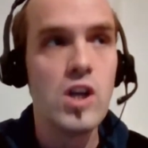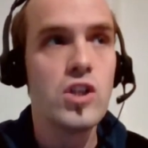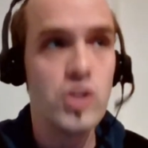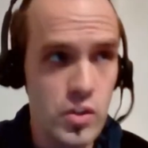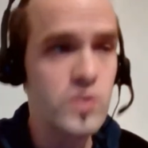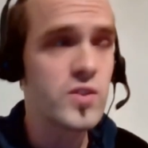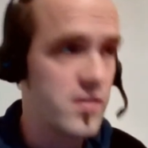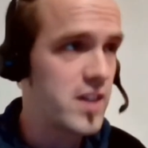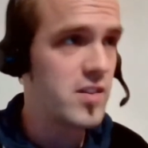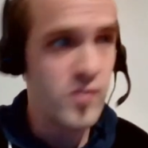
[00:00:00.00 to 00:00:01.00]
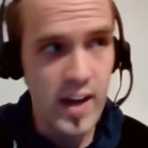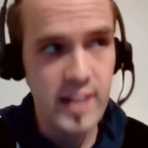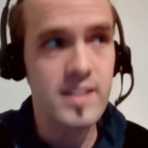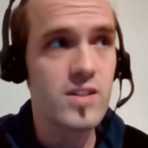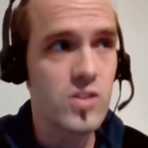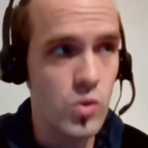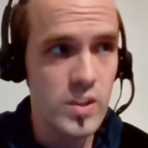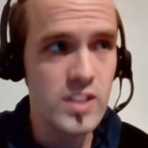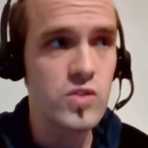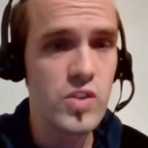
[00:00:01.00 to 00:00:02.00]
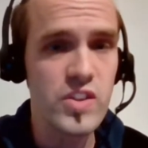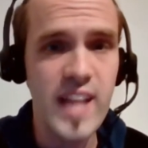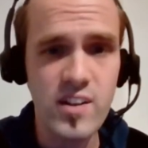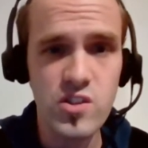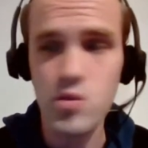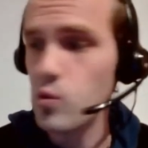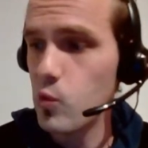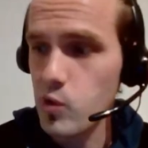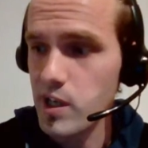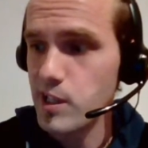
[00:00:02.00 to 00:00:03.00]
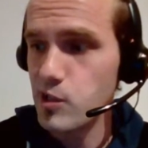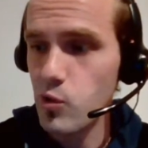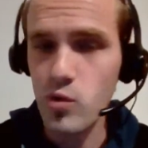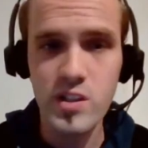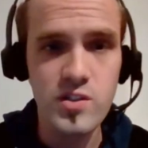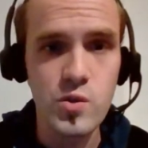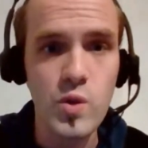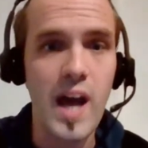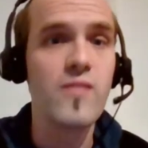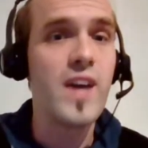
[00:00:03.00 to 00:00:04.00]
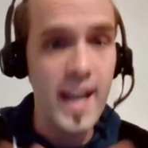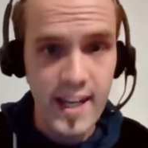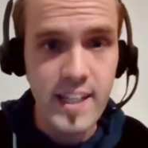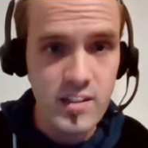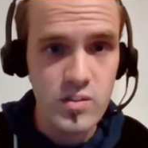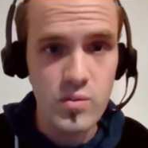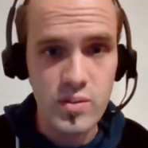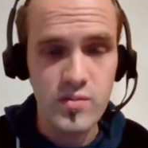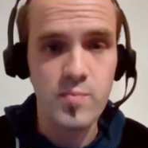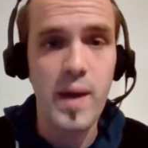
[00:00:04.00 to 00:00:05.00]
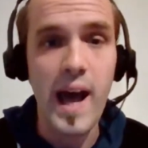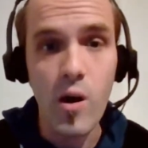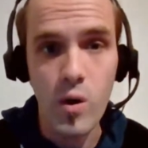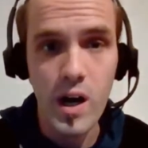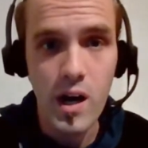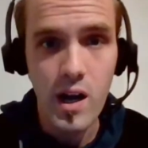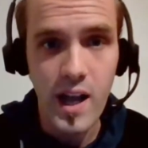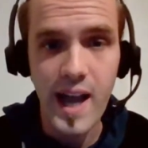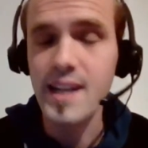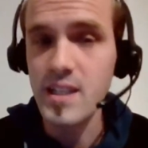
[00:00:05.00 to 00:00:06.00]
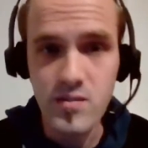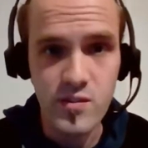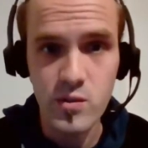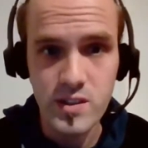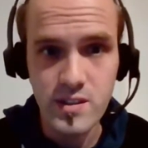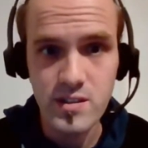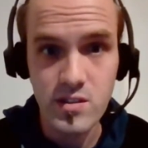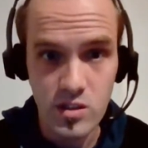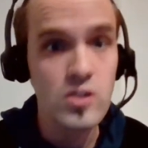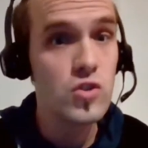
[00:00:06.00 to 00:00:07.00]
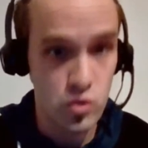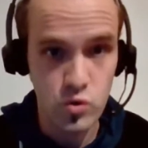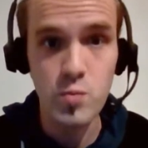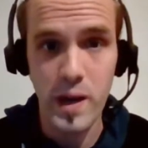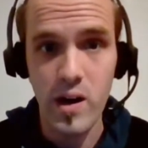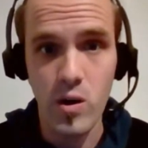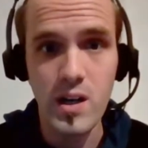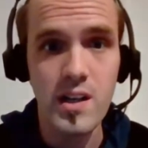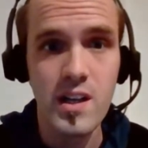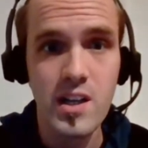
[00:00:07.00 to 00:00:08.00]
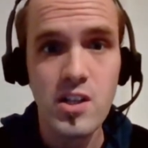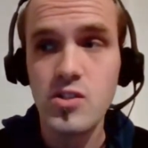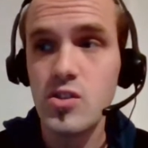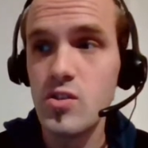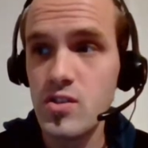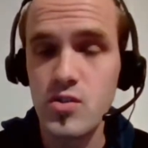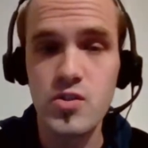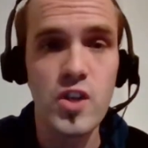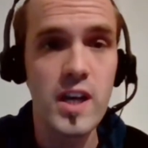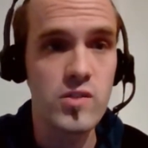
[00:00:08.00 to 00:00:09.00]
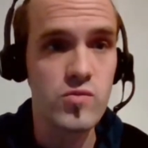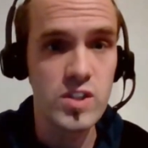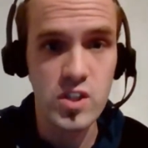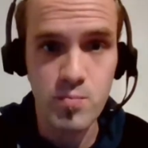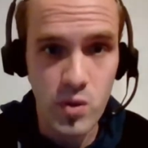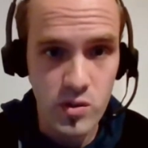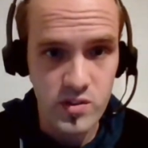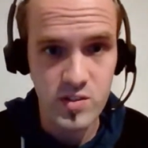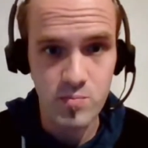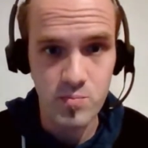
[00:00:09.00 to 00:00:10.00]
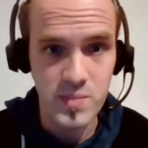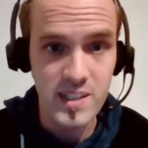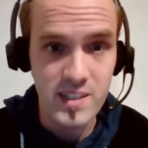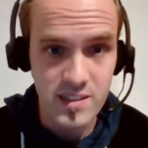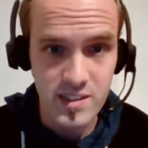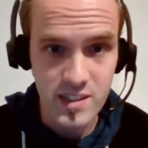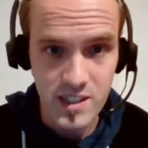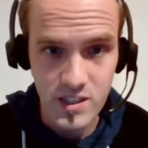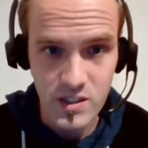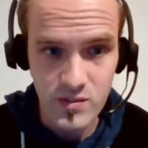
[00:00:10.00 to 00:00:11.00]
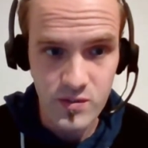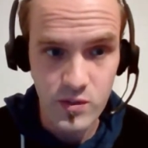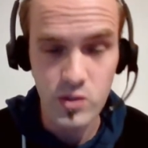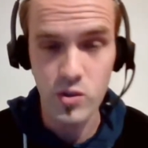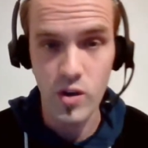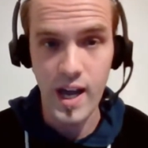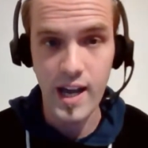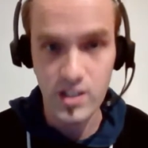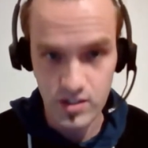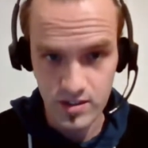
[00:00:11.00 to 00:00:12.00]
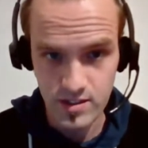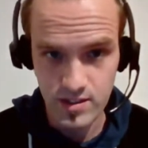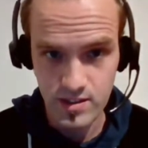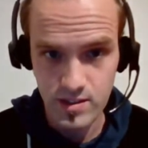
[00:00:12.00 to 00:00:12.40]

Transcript: due to the very fact that according to the natural order, in order to have any sort of power and influence, true power, you need to take responsibility for your actions.